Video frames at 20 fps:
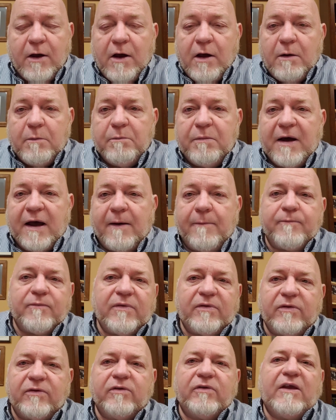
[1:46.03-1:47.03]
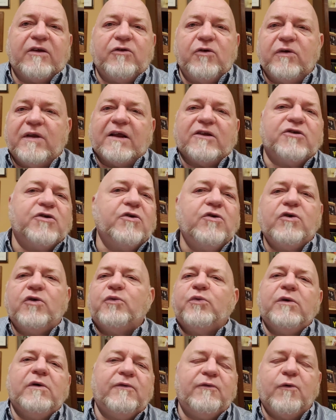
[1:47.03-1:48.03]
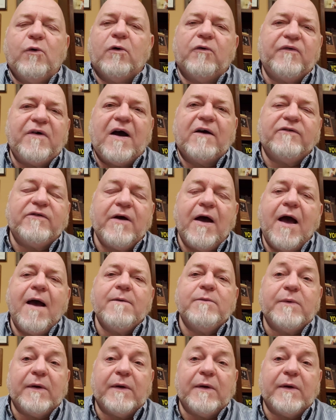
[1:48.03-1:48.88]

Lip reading: But they do that 2, 3, 4, 5 times.